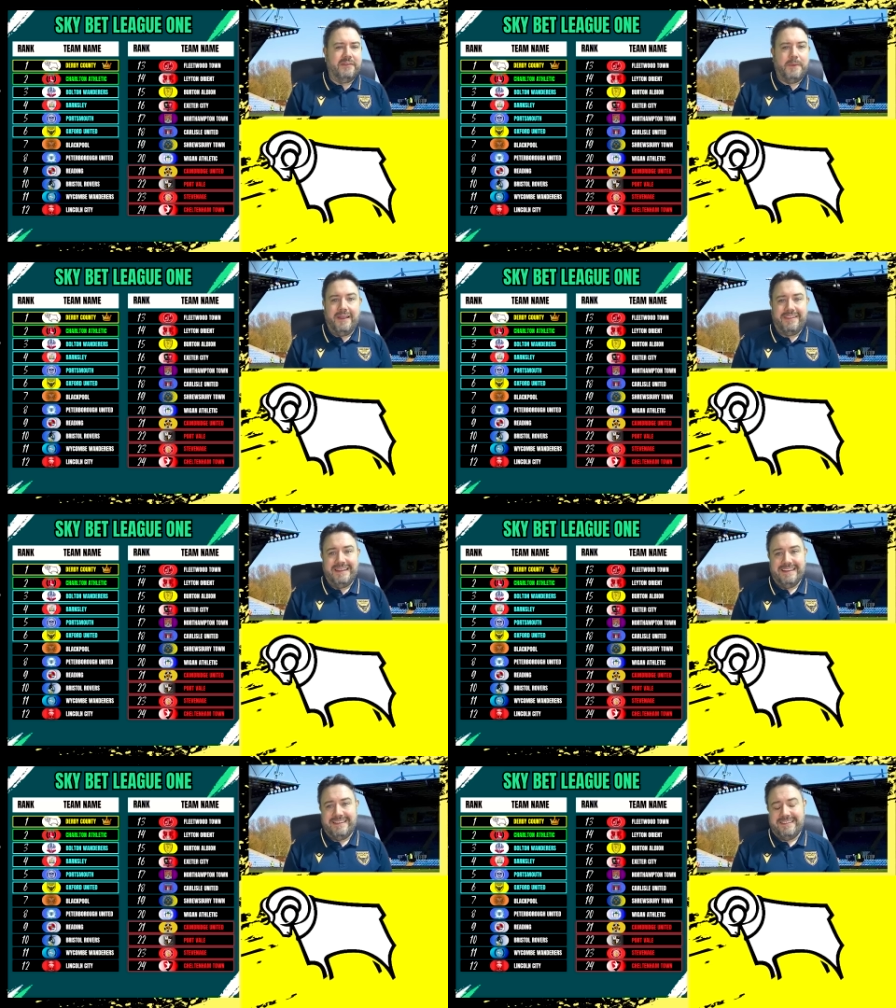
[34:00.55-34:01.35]
But I
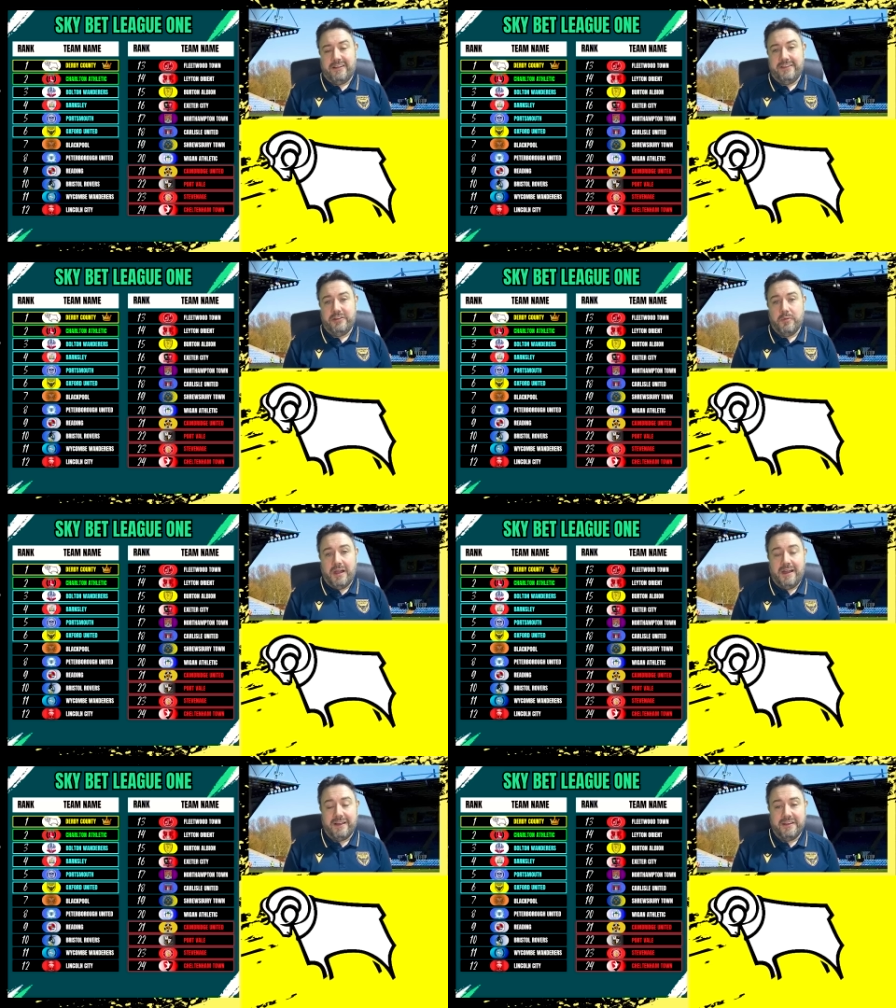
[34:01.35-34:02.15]
think this side, you
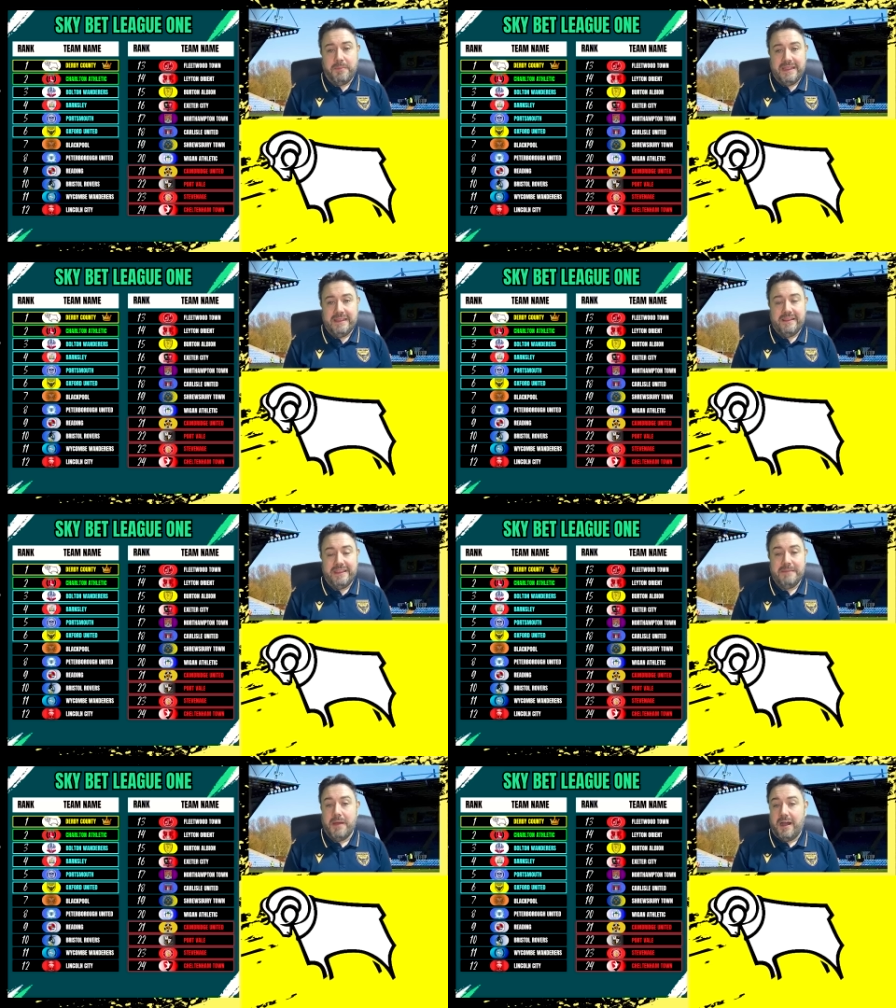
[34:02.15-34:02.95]
are going to be
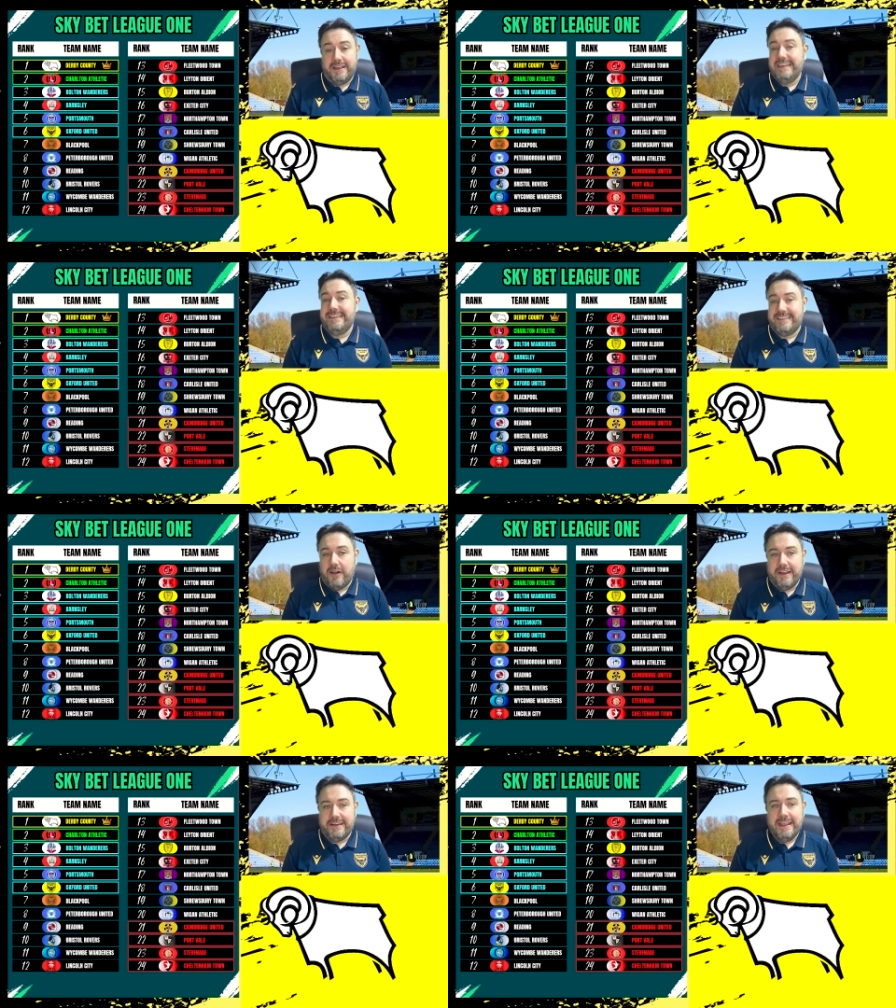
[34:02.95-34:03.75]
the marquee
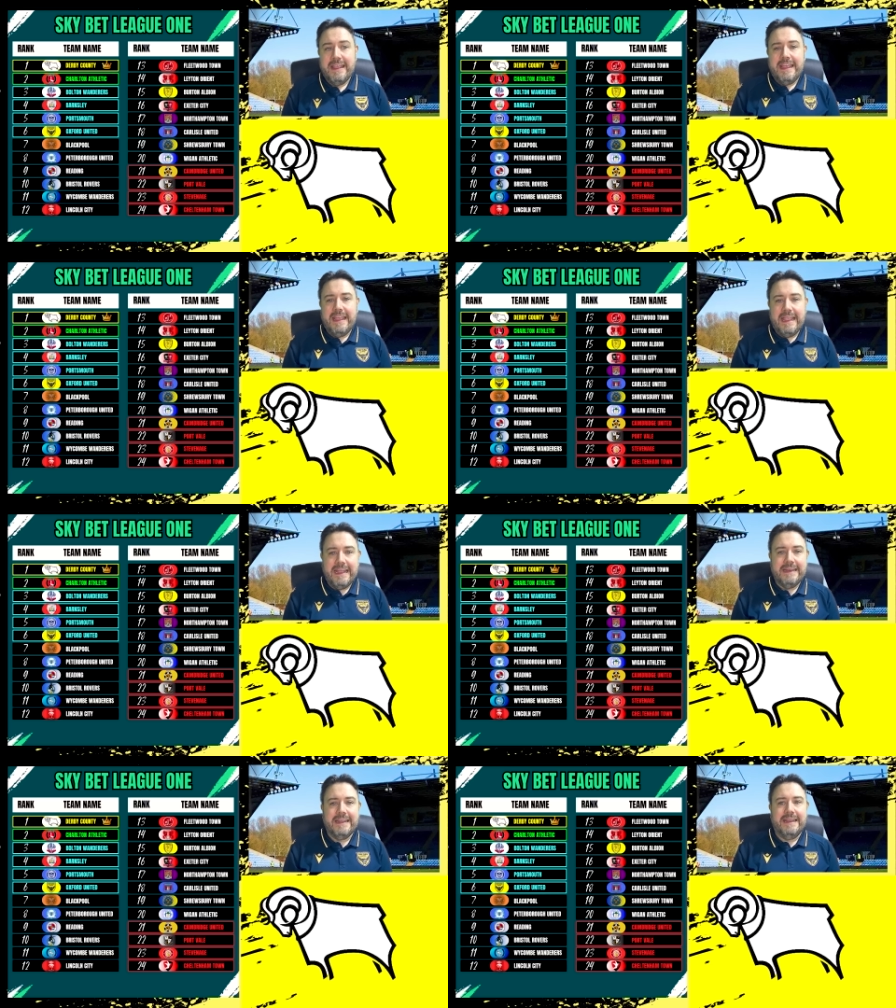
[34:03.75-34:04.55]
side
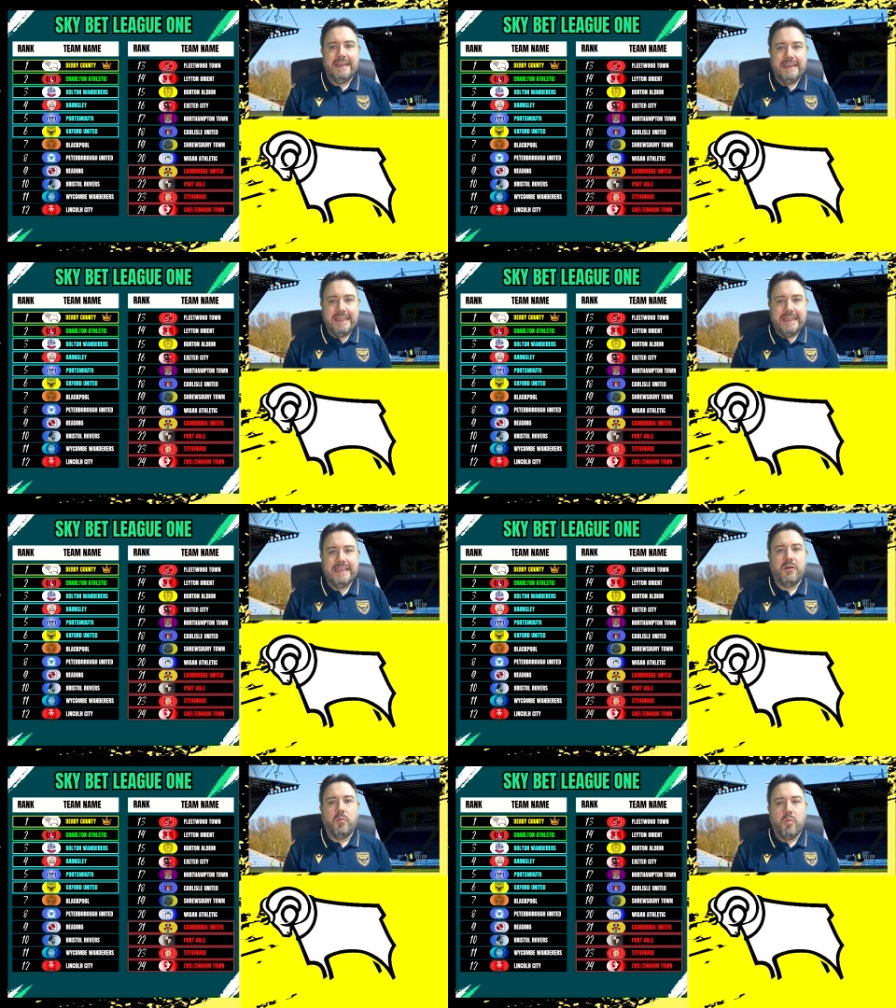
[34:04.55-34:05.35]
in
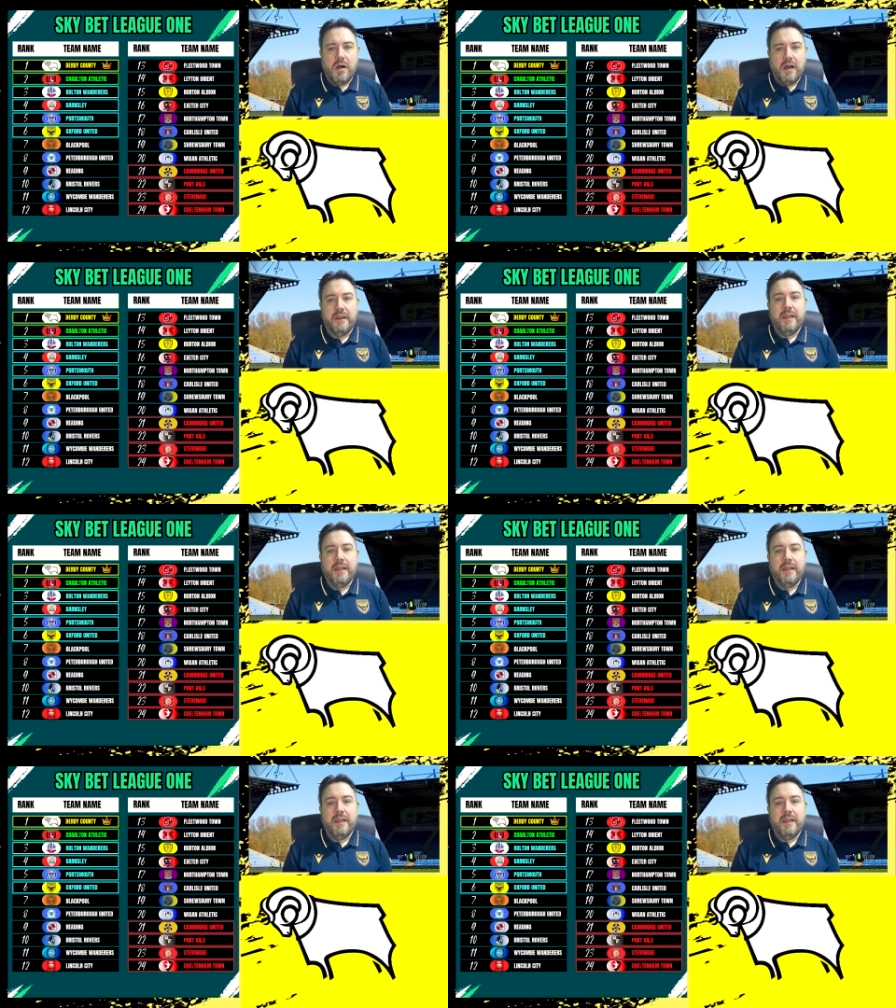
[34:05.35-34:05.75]
League One.